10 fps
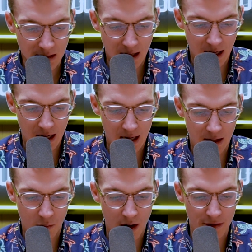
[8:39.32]

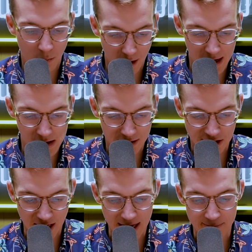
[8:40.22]
while they're working on
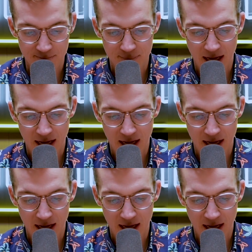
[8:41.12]
site,